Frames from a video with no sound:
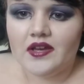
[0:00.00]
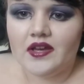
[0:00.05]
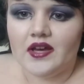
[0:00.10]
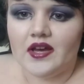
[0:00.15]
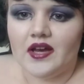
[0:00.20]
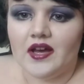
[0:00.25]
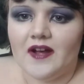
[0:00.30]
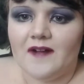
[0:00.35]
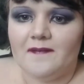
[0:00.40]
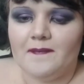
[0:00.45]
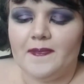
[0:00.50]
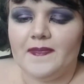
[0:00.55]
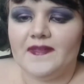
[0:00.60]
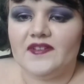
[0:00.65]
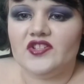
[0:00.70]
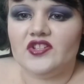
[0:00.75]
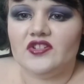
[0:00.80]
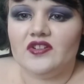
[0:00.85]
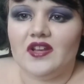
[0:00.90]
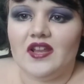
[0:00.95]
um,
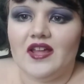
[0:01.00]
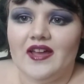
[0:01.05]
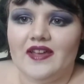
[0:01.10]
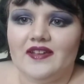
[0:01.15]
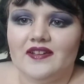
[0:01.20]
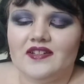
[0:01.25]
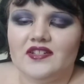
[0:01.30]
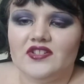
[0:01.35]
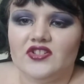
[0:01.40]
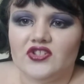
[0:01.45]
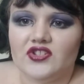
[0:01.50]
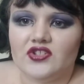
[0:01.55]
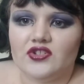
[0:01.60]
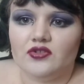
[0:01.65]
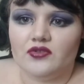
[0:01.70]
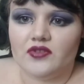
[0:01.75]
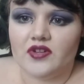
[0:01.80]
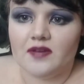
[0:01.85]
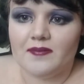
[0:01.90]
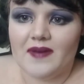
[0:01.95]
sort of like just
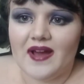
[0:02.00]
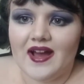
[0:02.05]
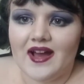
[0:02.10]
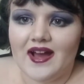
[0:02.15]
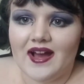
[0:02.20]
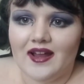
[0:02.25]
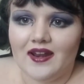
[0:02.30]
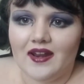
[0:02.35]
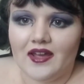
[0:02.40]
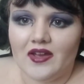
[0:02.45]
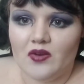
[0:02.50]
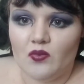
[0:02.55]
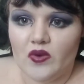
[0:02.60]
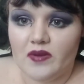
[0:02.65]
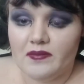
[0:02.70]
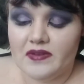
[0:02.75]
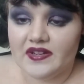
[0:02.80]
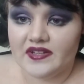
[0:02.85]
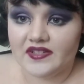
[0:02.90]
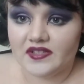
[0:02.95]
talking about how like
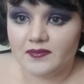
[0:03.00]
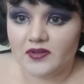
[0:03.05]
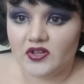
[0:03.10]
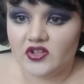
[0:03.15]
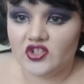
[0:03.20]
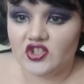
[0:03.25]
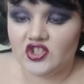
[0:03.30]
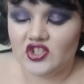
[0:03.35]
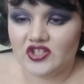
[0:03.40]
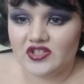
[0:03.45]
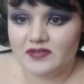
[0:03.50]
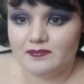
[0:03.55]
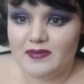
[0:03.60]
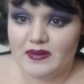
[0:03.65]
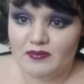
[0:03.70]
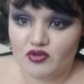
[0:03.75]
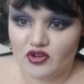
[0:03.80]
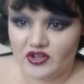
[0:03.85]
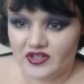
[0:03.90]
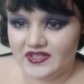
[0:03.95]
women are supposed to just
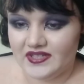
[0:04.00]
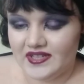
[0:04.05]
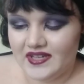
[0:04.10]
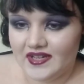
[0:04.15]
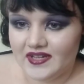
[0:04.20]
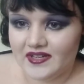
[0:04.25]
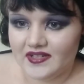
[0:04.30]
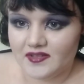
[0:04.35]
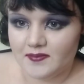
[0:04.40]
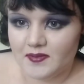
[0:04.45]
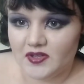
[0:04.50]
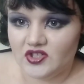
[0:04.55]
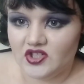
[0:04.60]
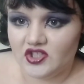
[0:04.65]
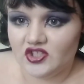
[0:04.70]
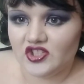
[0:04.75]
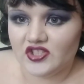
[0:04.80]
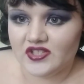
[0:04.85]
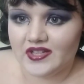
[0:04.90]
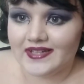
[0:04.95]
be pretty and are supposed
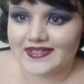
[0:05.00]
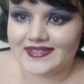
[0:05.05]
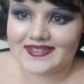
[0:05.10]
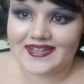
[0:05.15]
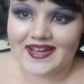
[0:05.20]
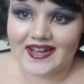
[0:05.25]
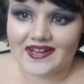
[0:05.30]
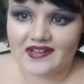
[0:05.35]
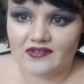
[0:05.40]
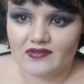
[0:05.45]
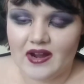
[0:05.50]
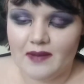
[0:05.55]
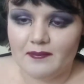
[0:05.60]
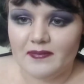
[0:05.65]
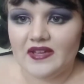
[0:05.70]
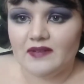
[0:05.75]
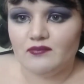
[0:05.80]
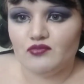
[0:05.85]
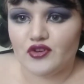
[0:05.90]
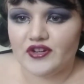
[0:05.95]
to just like stand around
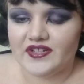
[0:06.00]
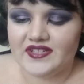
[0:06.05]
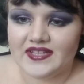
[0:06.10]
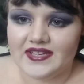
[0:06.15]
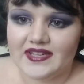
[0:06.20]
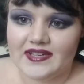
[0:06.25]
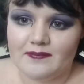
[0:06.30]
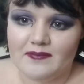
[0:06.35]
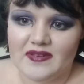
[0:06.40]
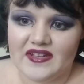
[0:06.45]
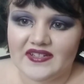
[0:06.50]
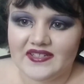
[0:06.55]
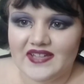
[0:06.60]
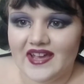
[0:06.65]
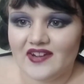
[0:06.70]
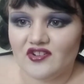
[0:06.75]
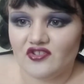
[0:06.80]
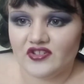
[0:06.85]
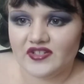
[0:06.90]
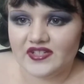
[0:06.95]
being pretty and being
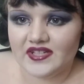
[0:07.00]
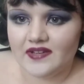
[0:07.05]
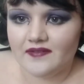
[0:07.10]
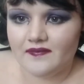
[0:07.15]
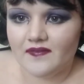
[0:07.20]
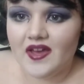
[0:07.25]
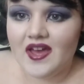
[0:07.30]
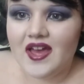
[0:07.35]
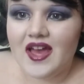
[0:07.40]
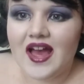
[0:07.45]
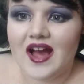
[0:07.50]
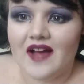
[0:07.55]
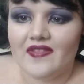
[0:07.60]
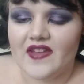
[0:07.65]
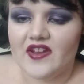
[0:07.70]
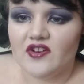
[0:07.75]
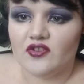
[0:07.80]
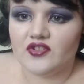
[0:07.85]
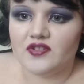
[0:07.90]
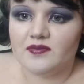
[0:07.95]
decorative and
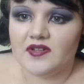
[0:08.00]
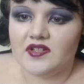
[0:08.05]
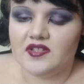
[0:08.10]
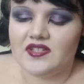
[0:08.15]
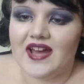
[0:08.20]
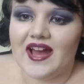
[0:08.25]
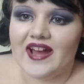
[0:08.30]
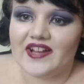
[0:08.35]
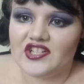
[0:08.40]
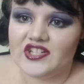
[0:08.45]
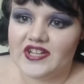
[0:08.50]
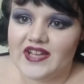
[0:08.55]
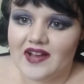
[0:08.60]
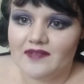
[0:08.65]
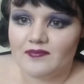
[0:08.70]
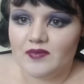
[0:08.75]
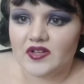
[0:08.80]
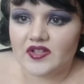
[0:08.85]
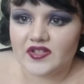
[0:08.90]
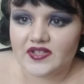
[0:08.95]
they're not supposed to actually
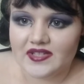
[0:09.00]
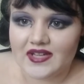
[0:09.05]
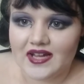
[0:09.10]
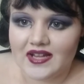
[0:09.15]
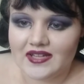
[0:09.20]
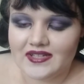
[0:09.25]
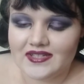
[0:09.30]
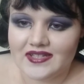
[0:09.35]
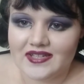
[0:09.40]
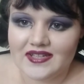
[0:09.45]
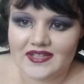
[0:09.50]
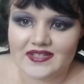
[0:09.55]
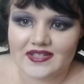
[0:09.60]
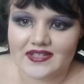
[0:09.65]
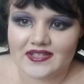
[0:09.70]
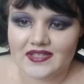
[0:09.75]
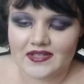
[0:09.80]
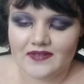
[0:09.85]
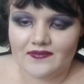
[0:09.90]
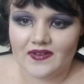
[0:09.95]
have personalities
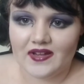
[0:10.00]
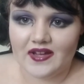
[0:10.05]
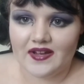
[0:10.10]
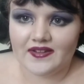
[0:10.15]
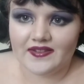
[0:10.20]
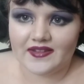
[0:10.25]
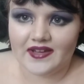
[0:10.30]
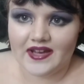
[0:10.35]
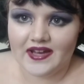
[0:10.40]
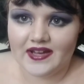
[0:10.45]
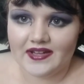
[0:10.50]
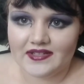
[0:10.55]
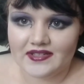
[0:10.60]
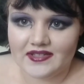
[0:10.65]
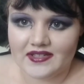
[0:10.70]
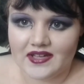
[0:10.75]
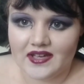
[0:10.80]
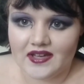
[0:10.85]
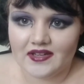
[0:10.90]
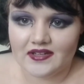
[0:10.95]
and stuff like
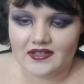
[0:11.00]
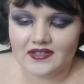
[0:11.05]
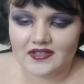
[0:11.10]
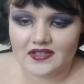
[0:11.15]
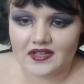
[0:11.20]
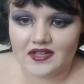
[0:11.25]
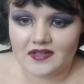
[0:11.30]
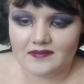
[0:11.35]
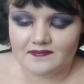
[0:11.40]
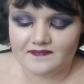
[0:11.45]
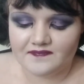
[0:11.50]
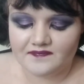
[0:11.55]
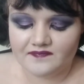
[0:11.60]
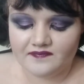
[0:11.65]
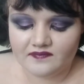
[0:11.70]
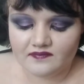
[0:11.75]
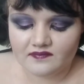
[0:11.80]
that and um,